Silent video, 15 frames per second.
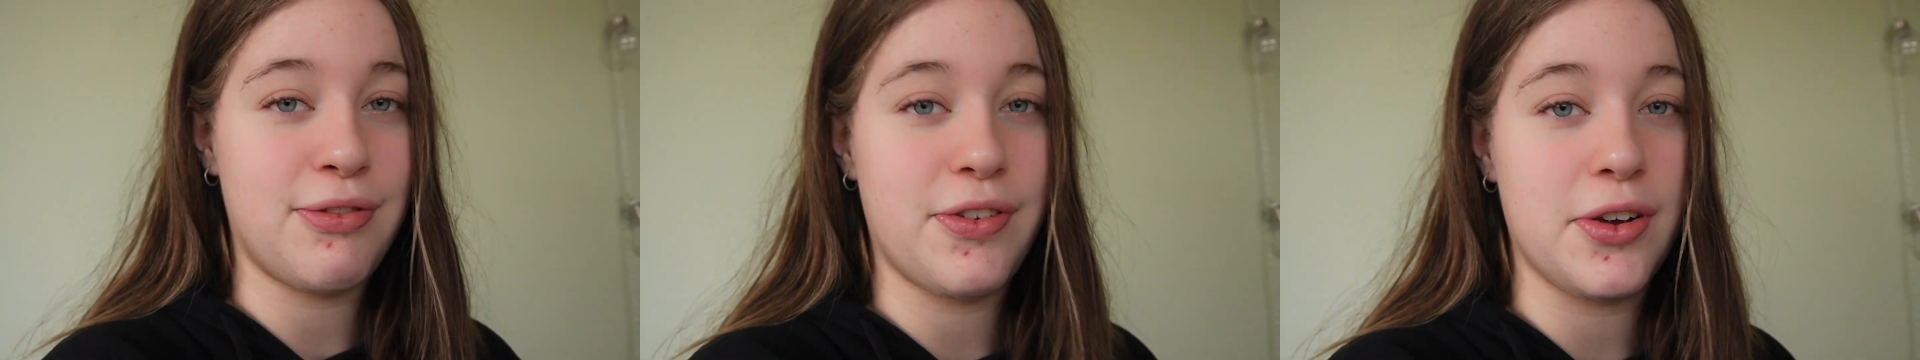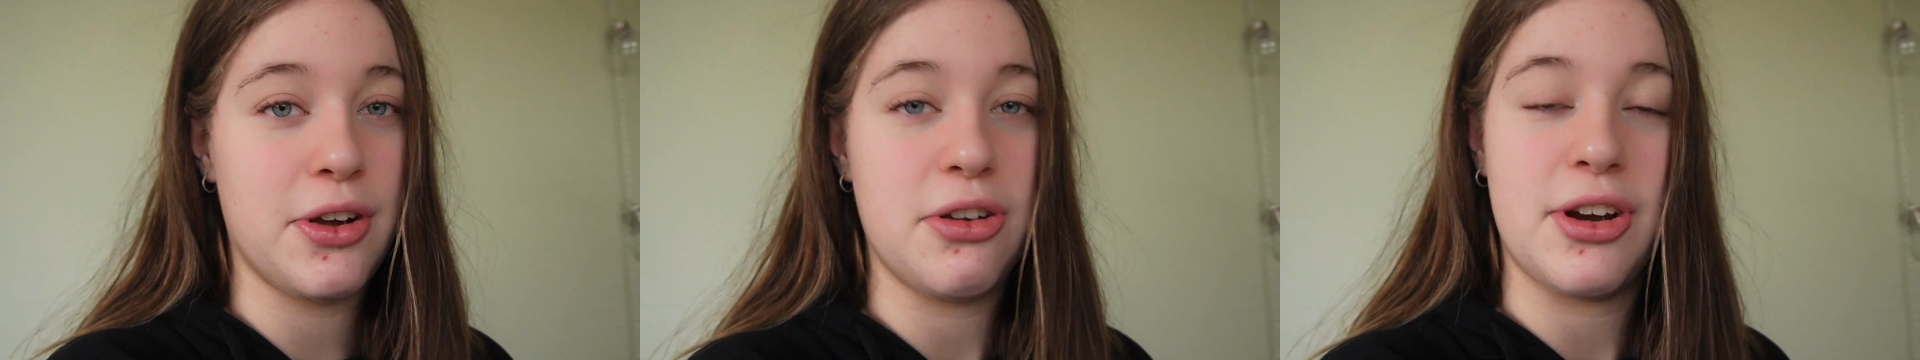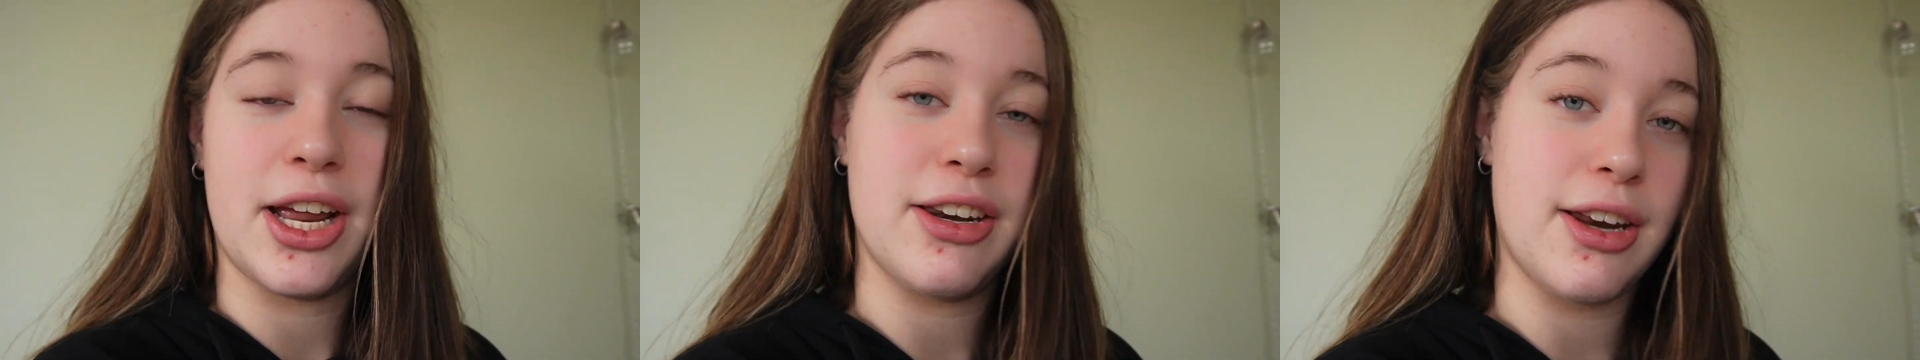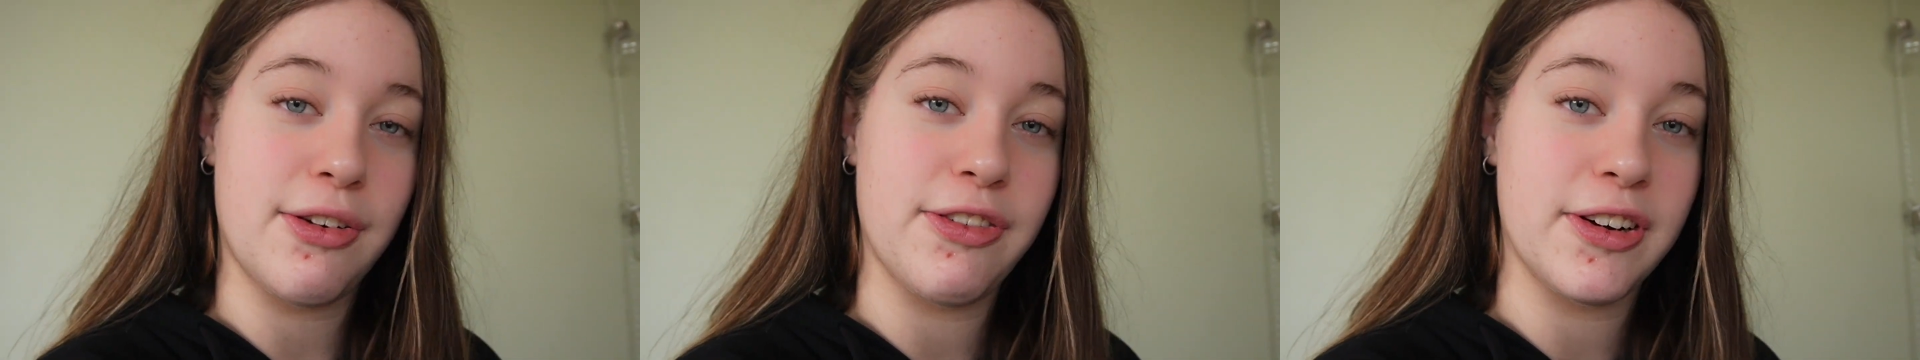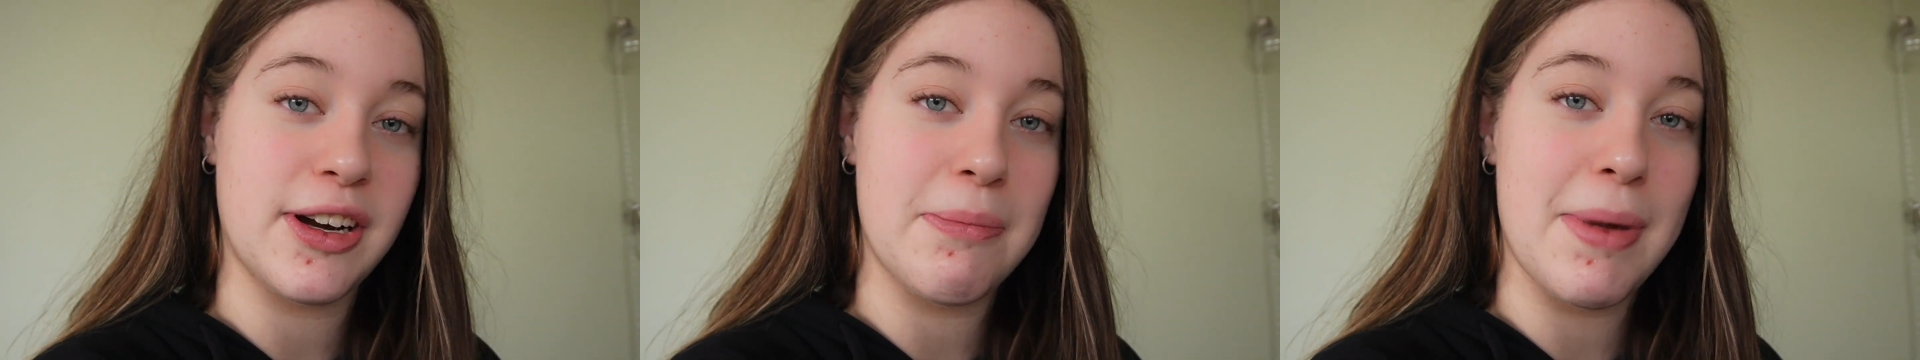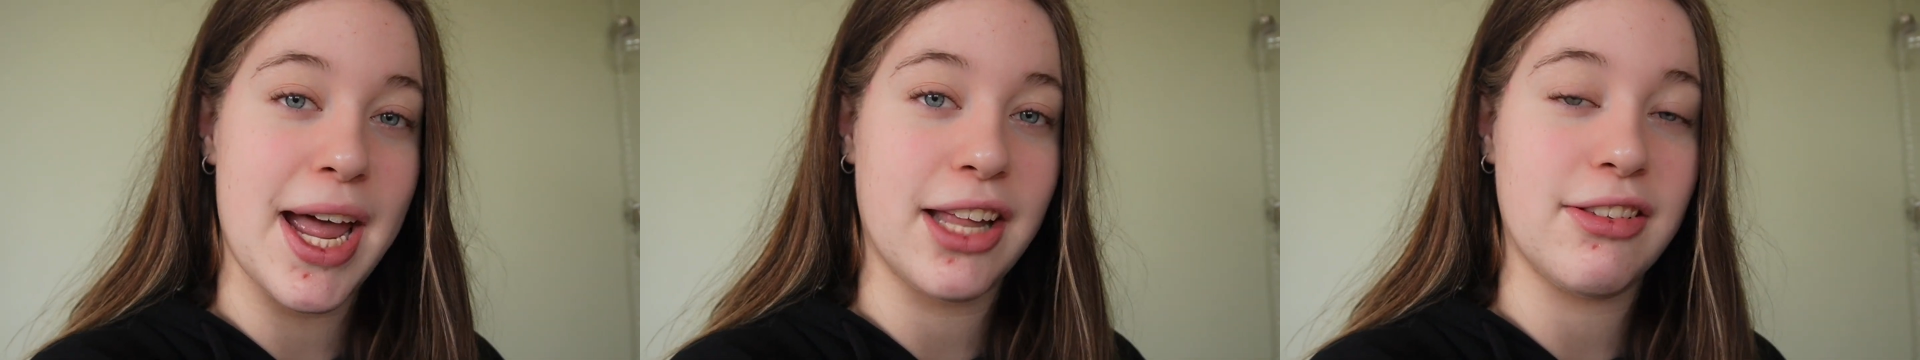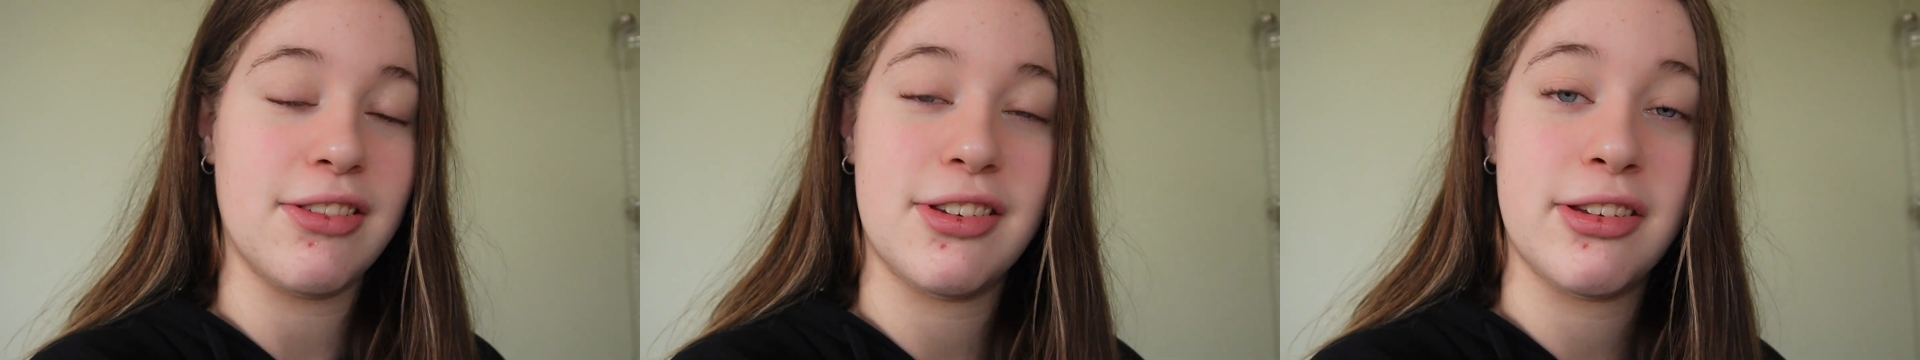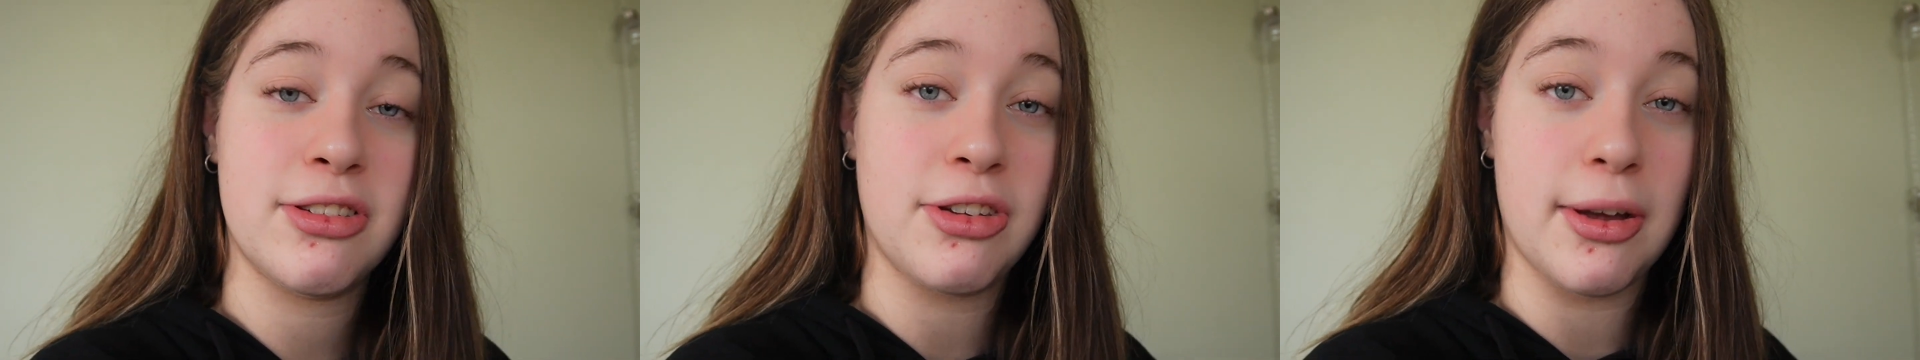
food and different amounts.